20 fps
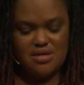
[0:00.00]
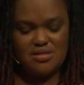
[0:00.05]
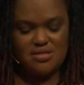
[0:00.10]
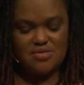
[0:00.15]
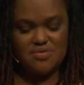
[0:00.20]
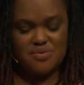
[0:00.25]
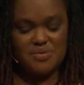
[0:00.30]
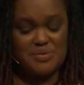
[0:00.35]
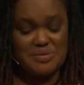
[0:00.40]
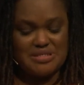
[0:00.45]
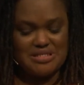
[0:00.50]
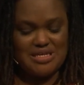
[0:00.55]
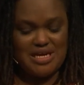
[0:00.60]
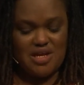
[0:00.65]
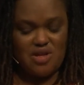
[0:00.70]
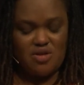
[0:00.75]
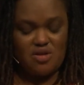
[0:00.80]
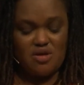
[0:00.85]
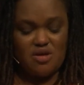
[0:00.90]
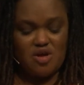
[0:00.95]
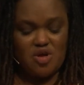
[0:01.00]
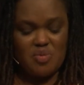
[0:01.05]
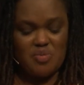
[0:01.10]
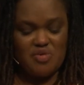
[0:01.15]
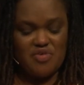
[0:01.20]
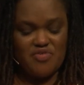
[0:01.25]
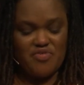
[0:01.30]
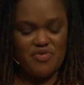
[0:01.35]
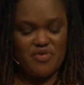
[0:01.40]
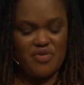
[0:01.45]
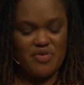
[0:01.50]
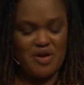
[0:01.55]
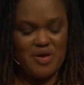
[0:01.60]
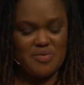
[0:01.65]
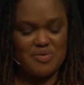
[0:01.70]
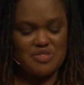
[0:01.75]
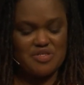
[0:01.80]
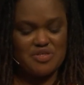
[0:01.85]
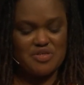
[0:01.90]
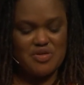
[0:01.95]
It was not long before I
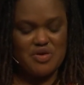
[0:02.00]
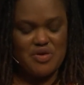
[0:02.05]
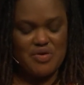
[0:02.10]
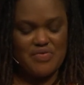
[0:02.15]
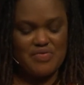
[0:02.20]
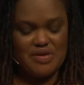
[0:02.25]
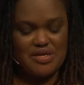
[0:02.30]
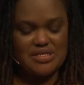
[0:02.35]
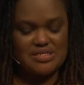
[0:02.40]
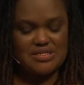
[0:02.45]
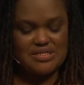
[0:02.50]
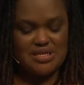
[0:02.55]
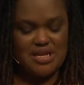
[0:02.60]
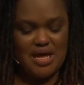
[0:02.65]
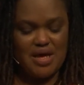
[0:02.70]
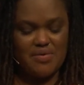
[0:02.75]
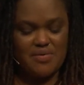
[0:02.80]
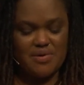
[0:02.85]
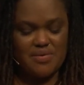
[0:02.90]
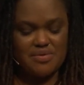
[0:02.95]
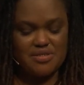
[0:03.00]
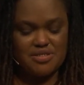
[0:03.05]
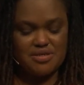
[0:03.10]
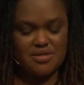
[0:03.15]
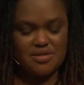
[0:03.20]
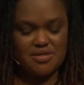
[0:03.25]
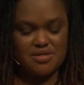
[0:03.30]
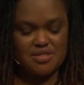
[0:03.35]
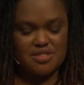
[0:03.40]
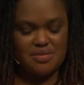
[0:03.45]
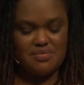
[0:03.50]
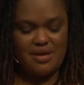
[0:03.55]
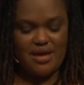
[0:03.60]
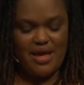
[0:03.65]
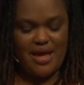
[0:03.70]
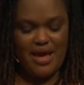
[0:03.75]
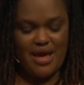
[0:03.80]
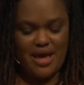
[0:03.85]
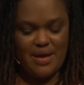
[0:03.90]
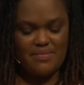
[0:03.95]
was nervous that I would return to my
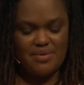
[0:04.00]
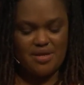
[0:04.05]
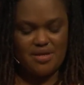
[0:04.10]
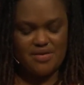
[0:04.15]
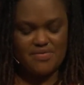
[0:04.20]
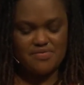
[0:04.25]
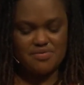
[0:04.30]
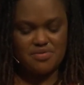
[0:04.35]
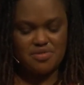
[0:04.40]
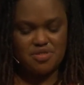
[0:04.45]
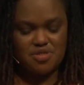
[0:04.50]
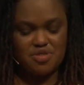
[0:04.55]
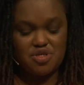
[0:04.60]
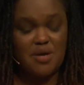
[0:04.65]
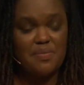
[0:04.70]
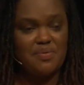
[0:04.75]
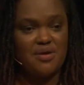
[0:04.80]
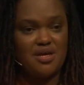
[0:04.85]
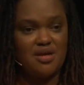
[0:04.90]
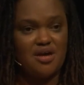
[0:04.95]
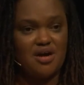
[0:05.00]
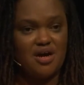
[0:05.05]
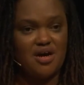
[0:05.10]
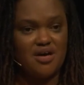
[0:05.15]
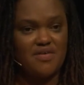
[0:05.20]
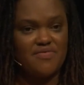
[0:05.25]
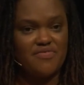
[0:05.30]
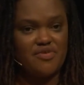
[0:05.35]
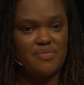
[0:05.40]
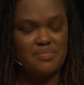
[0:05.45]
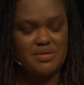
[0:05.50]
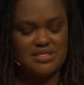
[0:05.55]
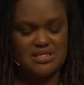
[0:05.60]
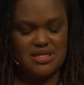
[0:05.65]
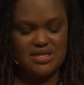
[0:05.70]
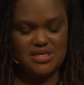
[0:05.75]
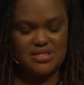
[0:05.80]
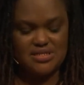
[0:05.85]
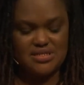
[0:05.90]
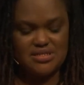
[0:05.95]
habit of dropping God for
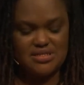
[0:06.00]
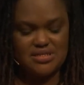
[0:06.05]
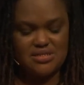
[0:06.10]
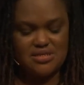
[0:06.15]
busyness.